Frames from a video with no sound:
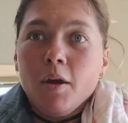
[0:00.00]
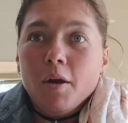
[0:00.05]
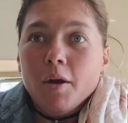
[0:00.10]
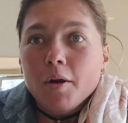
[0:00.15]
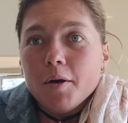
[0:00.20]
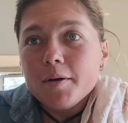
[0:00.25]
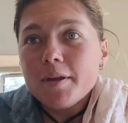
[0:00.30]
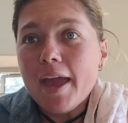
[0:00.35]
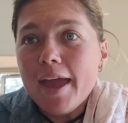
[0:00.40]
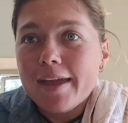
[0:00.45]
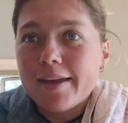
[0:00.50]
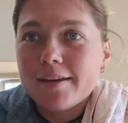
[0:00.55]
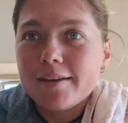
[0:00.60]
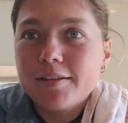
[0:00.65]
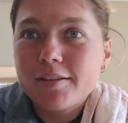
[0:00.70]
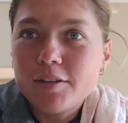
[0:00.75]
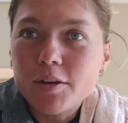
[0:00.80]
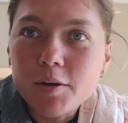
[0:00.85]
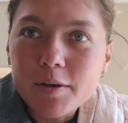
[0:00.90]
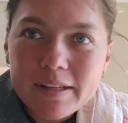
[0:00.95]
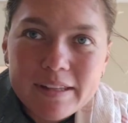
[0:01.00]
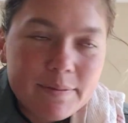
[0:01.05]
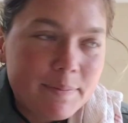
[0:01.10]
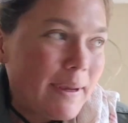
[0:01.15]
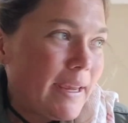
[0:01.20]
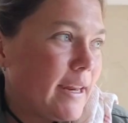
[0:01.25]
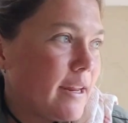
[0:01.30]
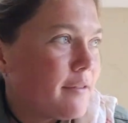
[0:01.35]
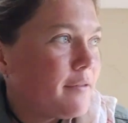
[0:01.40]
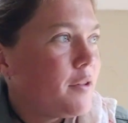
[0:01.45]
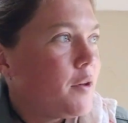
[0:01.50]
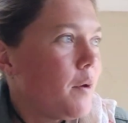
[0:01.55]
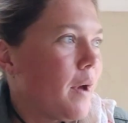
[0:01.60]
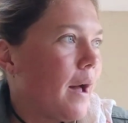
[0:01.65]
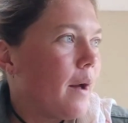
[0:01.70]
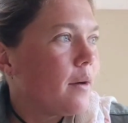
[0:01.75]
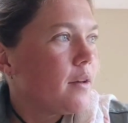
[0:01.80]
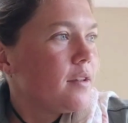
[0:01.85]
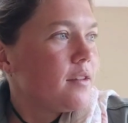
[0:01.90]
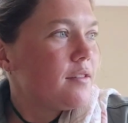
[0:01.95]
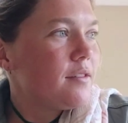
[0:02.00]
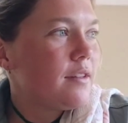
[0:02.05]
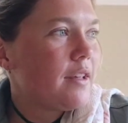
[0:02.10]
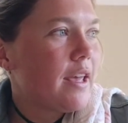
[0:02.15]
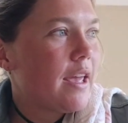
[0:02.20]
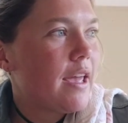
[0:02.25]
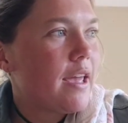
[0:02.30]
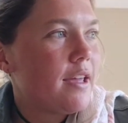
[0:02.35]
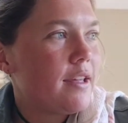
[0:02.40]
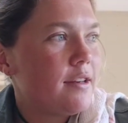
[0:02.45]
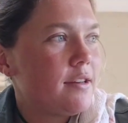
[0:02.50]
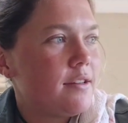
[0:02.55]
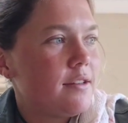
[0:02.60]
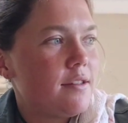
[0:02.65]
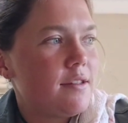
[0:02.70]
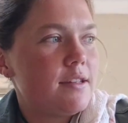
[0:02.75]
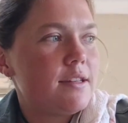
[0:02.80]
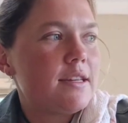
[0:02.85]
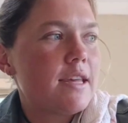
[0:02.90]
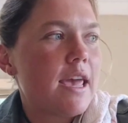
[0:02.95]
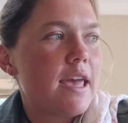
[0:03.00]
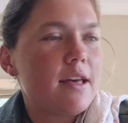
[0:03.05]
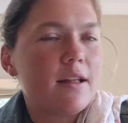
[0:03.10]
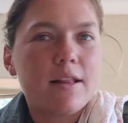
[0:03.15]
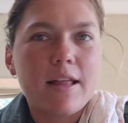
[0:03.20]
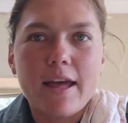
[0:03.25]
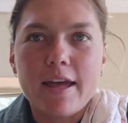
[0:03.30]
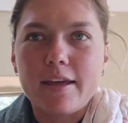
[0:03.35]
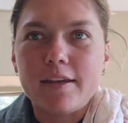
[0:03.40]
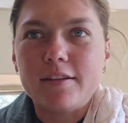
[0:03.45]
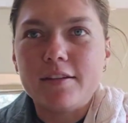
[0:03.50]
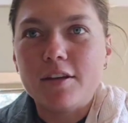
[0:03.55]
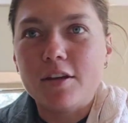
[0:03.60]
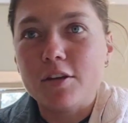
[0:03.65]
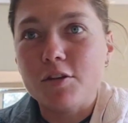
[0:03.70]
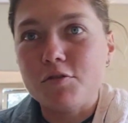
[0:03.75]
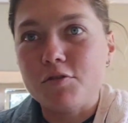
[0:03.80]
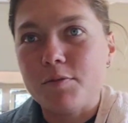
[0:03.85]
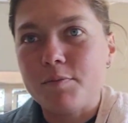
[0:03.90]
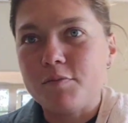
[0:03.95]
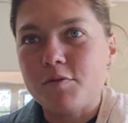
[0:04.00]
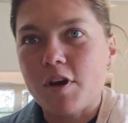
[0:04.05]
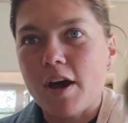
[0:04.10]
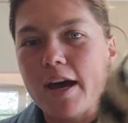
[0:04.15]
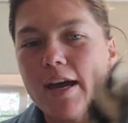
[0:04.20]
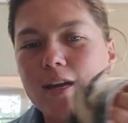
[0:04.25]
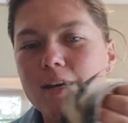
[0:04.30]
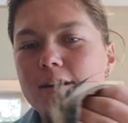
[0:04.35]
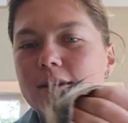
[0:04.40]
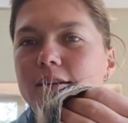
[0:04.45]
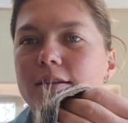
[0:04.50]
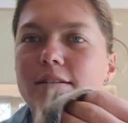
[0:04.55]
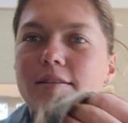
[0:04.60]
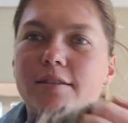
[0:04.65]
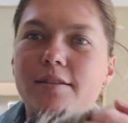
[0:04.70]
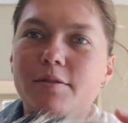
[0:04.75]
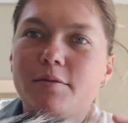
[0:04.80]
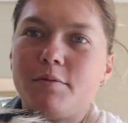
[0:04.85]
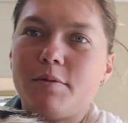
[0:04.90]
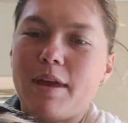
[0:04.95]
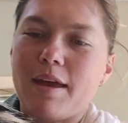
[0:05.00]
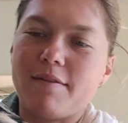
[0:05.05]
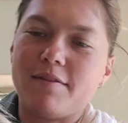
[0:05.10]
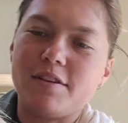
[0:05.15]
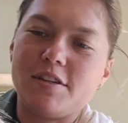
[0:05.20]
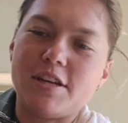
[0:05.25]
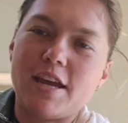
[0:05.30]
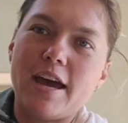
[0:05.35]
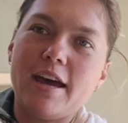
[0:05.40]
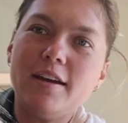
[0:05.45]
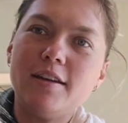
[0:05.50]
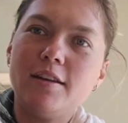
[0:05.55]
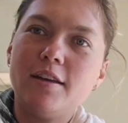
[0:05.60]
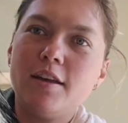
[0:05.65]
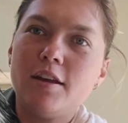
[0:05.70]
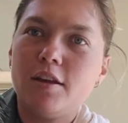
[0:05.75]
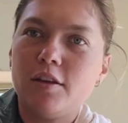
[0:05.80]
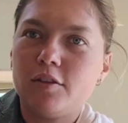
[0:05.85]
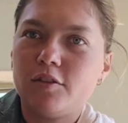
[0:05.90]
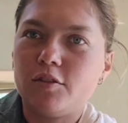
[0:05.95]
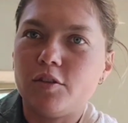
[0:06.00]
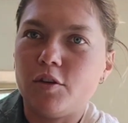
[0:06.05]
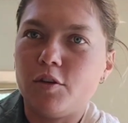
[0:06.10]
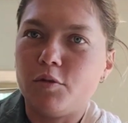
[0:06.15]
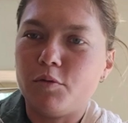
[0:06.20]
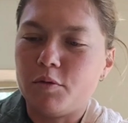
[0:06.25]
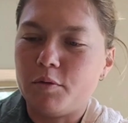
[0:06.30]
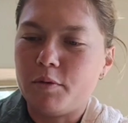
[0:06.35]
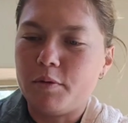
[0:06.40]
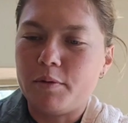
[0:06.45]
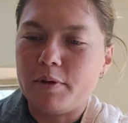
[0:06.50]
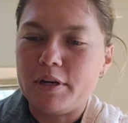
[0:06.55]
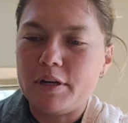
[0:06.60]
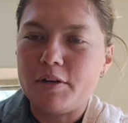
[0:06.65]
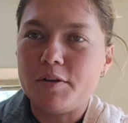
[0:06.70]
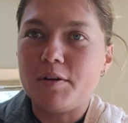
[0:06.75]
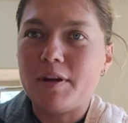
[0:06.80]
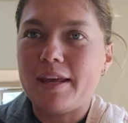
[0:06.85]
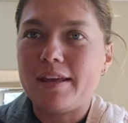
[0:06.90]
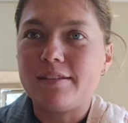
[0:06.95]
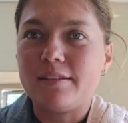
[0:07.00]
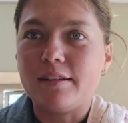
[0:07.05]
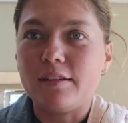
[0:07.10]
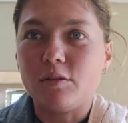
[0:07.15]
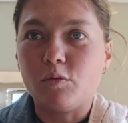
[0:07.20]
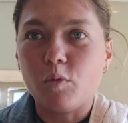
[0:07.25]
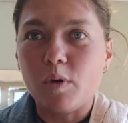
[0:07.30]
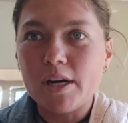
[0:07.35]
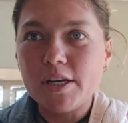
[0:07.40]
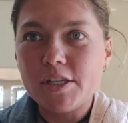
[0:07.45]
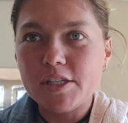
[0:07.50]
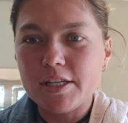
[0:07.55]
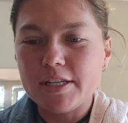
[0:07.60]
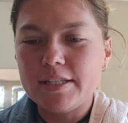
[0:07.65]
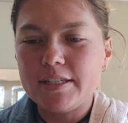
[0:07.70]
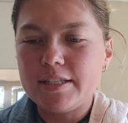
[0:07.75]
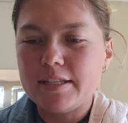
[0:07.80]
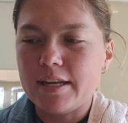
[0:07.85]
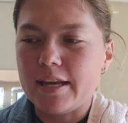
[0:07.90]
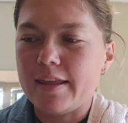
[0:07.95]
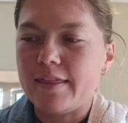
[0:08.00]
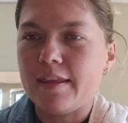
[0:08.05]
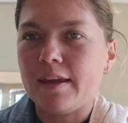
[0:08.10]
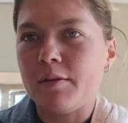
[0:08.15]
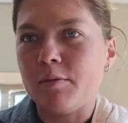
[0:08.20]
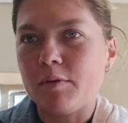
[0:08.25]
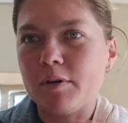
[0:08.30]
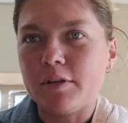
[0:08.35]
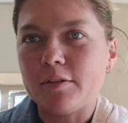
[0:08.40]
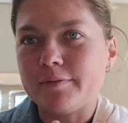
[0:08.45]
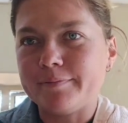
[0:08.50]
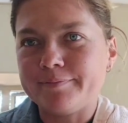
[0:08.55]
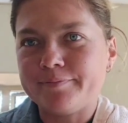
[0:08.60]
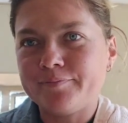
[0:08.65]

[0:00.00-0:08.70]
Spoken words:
Okay, so it's been a few hours and the tail has drip dried. We have a chair. So what we want to do next is wash it, and then we'll